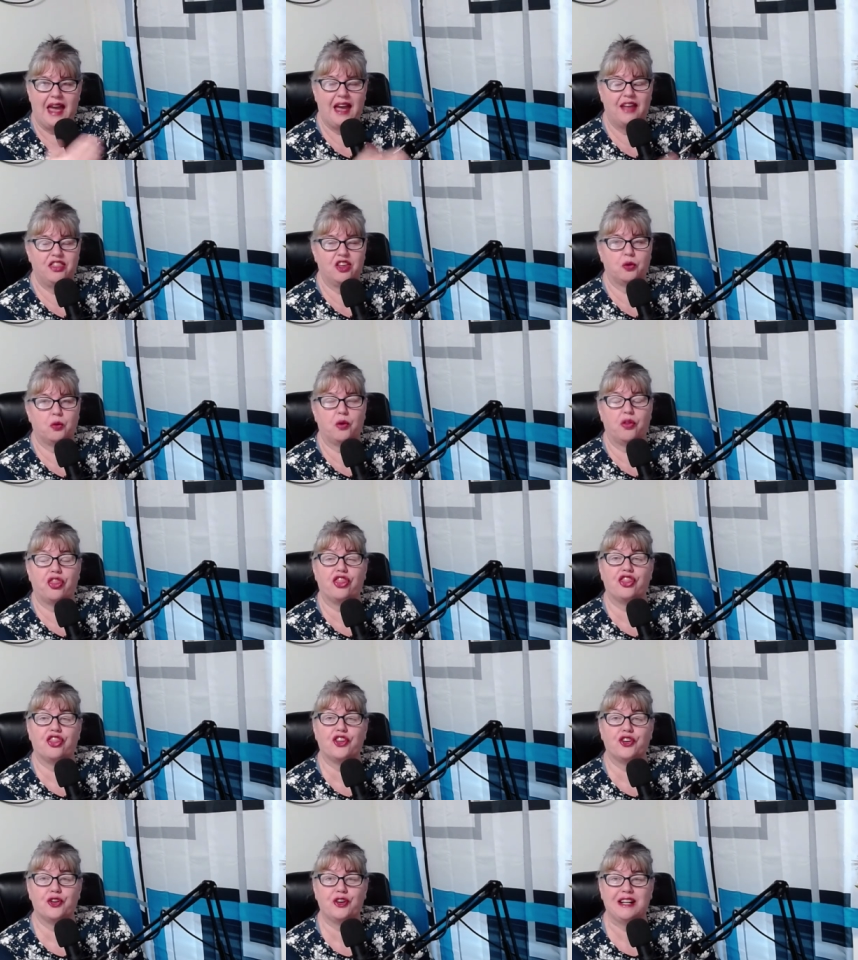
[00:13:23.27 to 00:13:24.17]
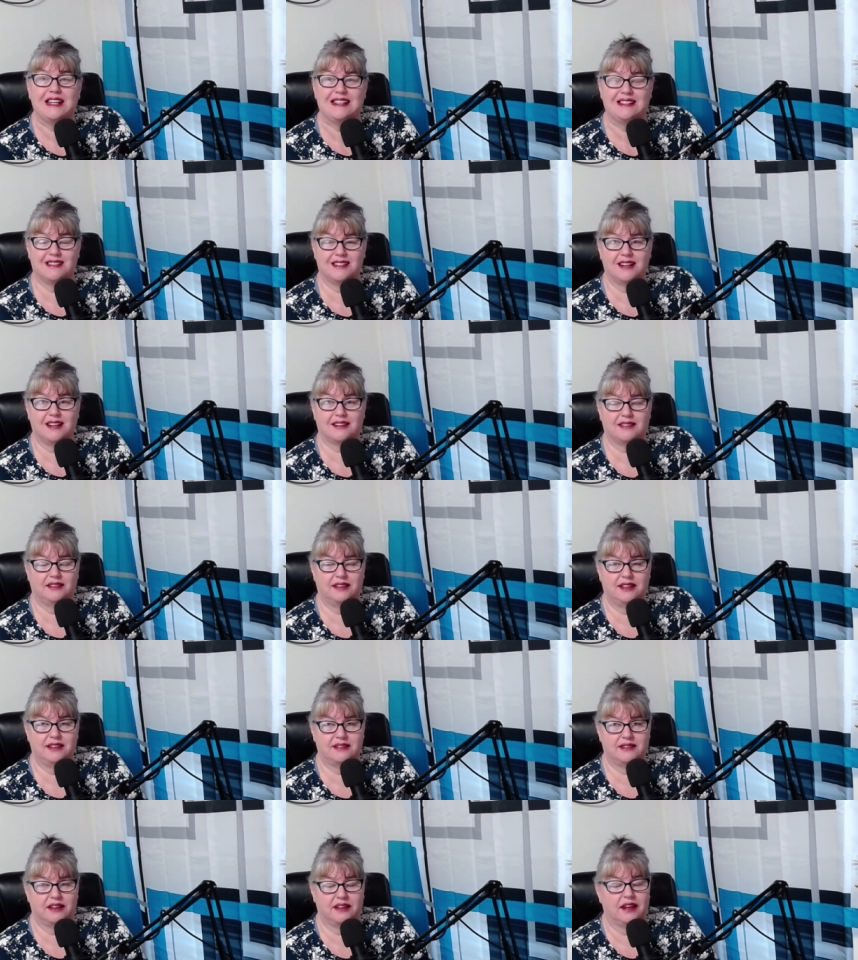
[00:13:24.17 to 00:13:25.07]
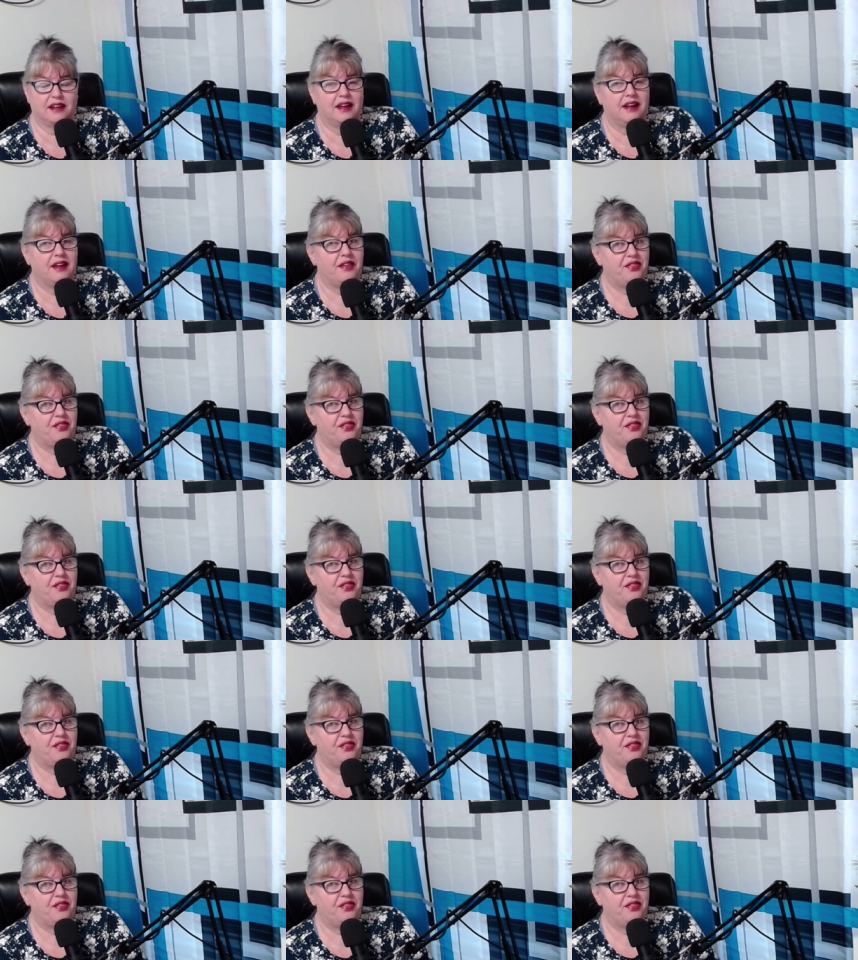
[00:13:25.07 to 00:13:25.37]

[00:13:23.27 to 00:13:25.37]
and there were 36 listed.